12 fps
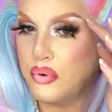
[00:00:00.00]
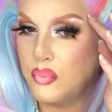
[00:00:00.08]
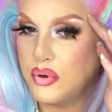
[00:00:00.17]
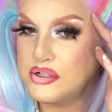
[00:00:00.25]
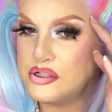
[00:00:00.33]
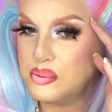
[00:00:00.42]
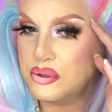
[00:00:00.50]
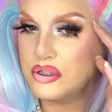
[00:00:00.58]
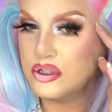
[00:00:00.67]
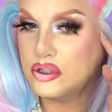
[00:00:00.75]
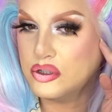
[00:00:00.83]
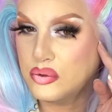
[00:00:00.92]
But once you put the
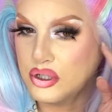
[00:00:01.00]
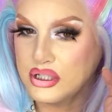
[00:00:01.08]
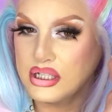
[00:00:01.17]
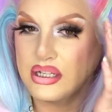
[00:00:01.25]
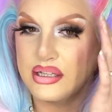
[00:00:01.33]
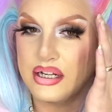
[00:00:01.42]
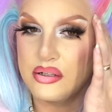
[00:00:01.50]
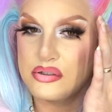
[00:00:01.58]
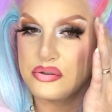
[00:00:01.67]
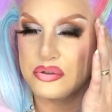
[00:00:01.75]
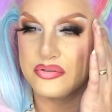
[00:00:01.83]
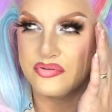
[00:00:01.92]
glue on, that
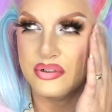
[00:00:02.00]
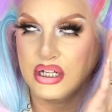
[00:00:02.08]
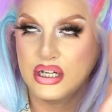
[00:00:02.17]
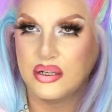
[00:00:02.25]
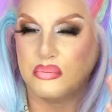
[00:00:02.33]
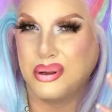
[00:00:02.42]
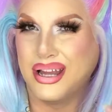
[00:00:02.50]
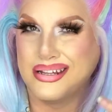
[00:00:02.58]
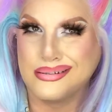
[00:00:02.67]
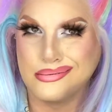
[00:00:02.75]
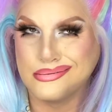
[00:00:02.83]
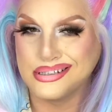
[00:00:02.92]
sort of
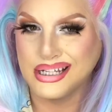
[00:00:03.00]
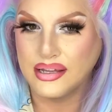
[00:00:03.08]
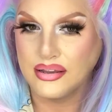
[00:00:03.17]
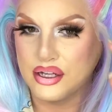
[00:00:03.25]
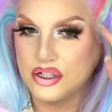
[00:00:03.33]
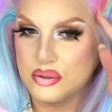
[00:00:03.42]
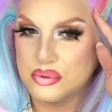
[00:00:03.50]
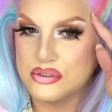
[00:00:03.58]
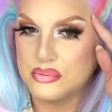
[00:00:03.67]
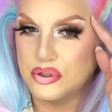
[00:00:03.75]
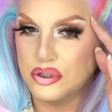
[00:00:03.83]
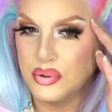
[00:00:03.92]
blends all together, and you can put
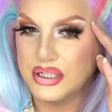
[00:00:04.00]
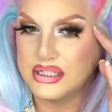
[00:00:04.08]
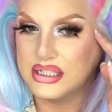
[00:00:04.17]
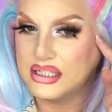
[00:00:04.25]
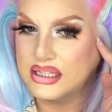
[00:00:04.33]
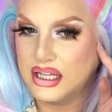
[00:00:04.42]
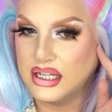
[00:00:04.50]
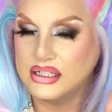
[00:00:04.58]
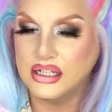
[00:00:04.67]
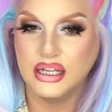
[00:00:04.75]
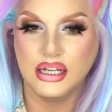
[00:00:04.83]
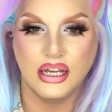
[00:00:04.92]
some glue underneath that.
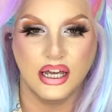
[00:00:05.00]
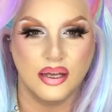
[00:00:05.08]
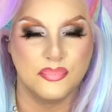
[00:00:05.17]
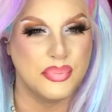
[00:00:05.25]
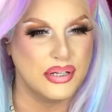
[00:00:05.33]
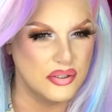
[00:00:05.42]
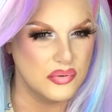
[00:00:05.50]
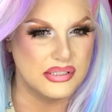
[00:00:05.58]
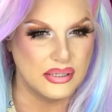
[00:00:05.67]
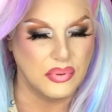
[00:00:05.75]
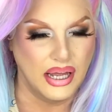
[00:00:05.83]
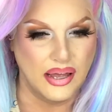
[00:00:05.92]
But you'll
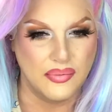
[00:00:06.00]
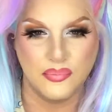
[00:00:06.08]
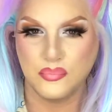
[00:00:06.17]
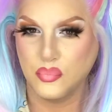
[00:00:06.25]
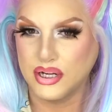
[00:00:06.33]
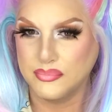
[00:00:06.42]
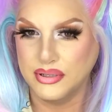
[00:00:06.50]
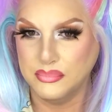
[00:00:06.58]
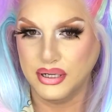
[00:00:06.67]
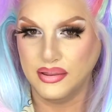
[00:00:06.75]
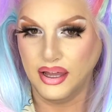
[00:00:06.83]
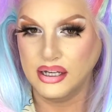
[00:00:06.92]
see what I mean
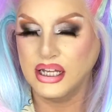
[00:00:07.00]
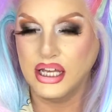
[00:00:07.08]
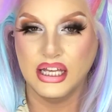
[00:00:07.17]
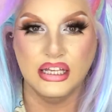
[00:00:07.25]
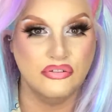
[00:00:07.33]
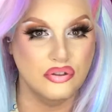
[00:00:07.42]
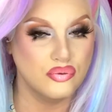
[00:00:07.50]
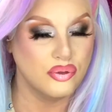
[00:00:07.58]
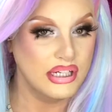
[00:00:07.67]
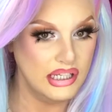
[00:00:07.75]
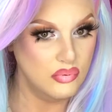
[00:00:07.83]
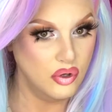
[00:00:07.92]
by that. If you
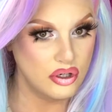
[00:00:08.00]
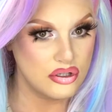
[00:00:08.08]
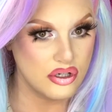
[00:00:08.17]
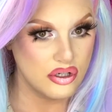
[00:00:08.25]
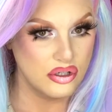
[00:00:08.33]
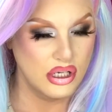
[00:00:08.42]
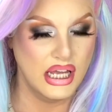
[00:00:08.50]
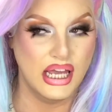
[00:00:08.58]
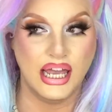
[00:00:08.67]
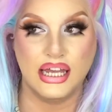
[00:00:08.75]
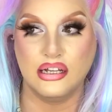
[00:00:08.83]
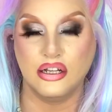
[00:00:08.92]
really want to,
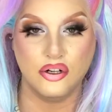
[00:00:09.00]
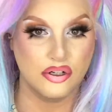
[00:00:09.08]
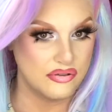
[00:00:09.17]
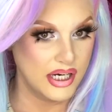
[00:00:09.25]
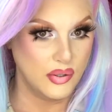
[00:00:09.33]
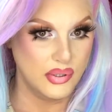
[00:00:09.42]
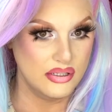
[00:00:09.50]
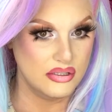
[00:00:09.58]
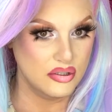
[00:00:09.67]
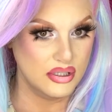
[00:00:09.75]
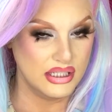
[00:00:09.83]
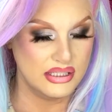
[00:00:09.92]
and a lot of drag queens
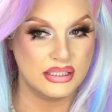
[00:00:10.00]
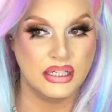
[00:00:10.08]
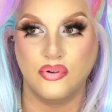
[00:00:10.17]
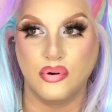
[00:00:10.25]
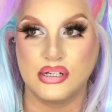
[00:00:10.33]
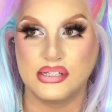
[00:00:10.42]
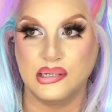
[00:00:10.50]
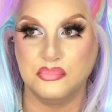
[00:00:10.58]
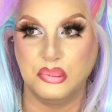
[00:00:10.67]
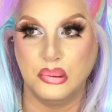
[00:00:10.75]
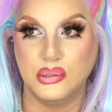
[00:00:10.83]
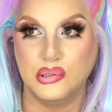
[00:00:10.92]
do this, for
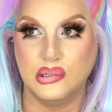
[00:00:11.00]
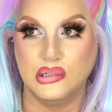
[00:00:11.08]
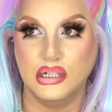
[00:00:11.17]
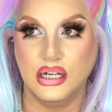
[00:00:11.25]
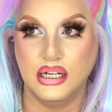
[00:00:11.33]
example,